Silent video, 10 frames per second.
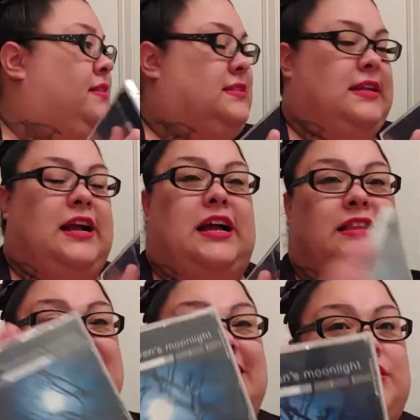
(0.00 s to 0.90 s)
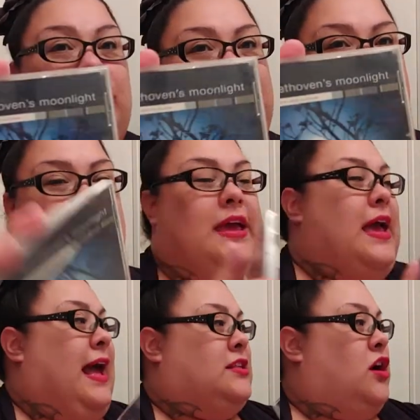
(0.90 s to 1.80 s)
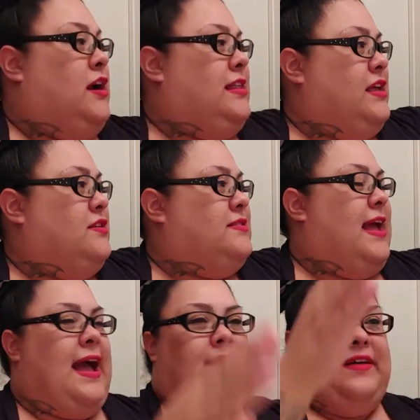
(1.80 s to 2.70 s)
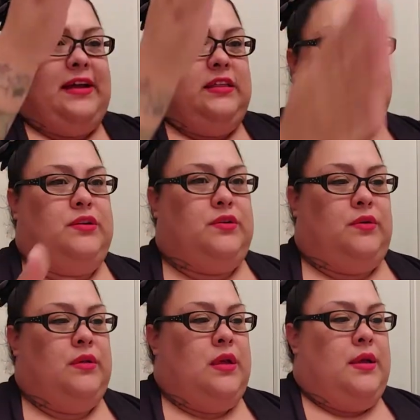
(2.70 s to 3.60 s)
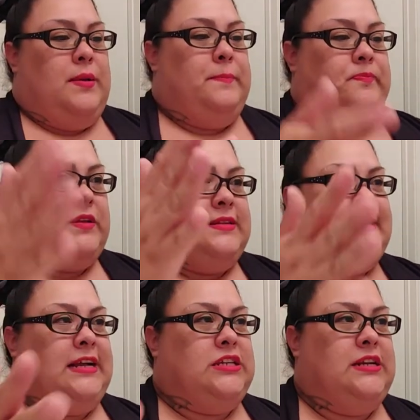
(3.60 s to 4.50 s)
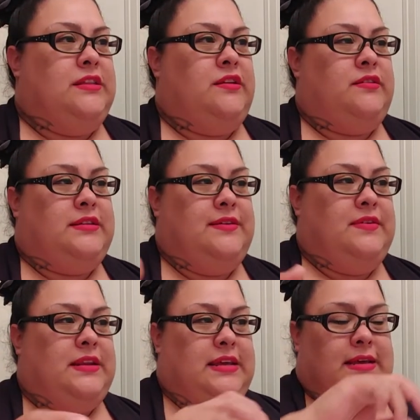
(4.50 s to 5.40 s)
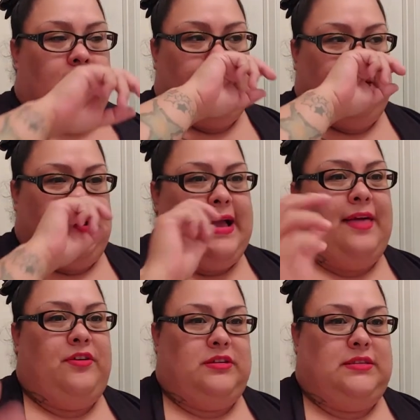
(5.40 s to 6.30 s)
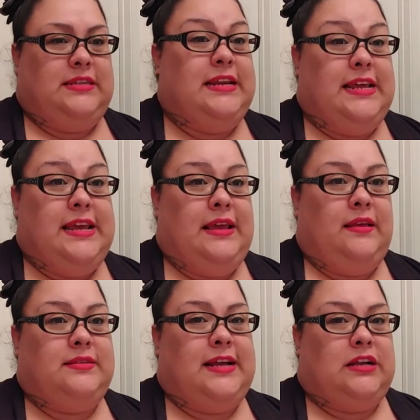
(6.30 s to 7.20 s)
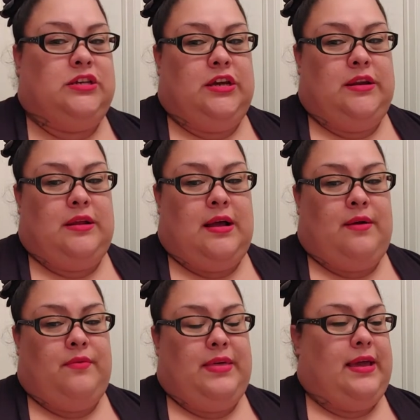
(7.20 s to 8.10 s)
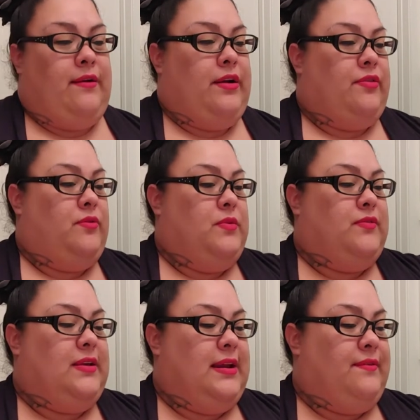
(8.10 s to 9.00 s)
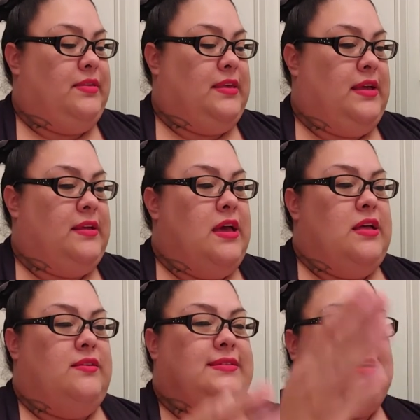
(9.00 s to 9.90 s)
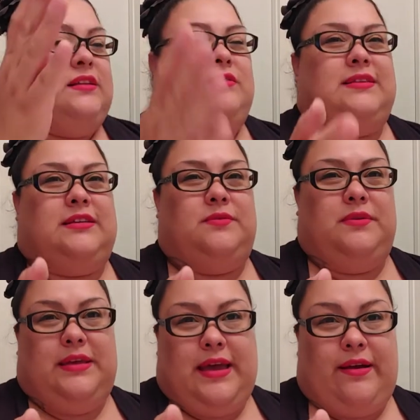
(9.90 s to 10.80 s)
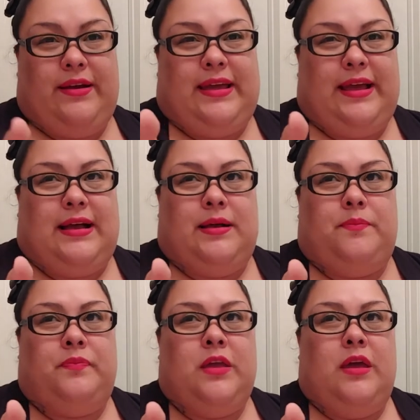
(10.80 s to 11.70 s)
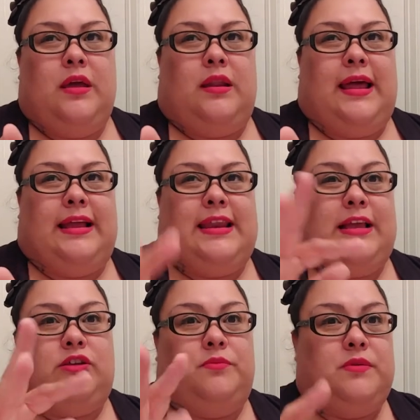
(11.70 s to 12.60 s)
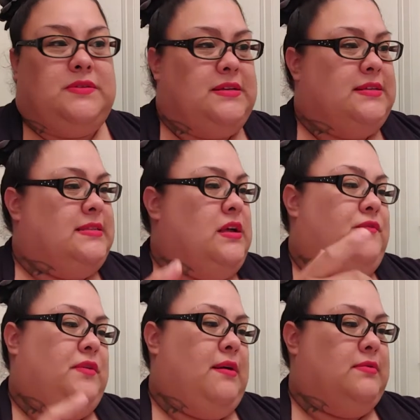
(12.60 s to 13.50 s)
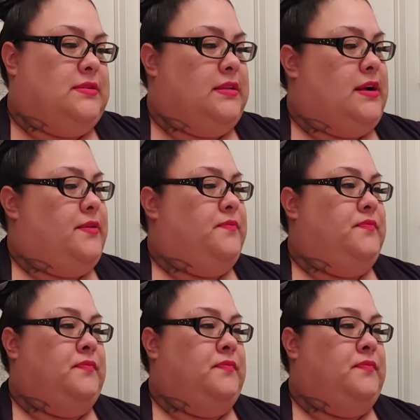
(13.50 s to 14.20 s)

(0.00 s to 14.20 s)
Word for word: this. And I got this at Target. At Target, they used to have like a little section in their DVD or they yeah their CD section uh, where they carried all their music and everything. There's like a little section where they carried like um like nature music and stuff, and that was in there.